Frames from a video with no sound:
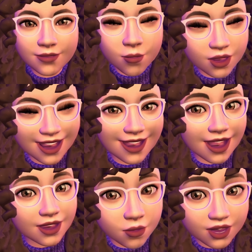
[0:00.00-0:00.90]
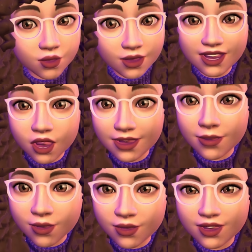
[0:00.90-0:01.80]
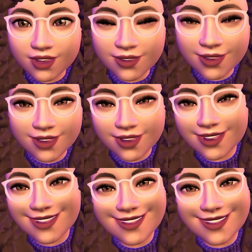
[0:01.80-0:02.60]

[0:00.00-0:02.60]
one I kind of wish was on the Pro controller,